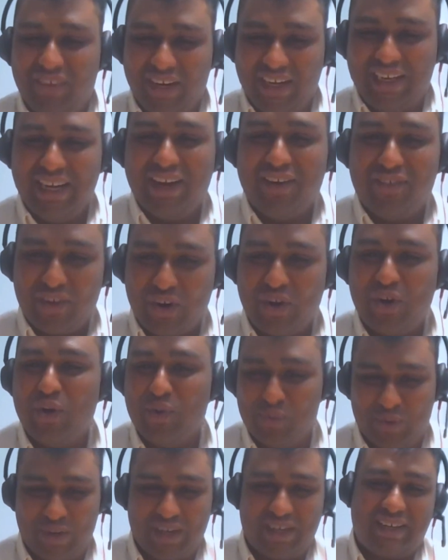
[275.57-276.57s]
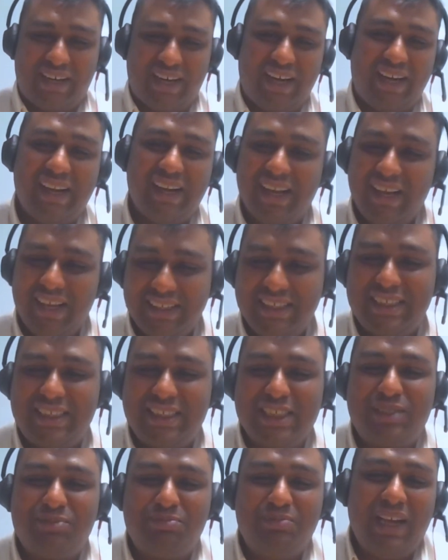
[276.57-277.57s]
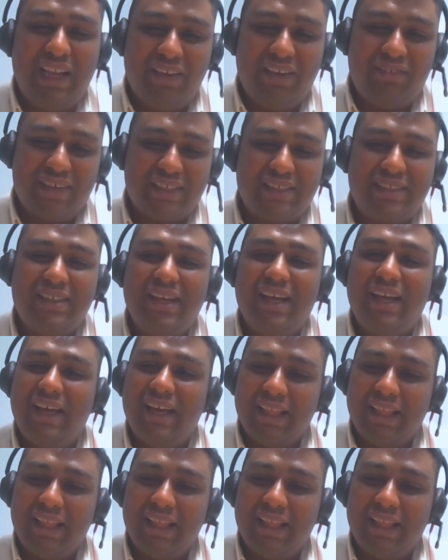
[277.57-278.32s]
we did our homework, right? Just believe us.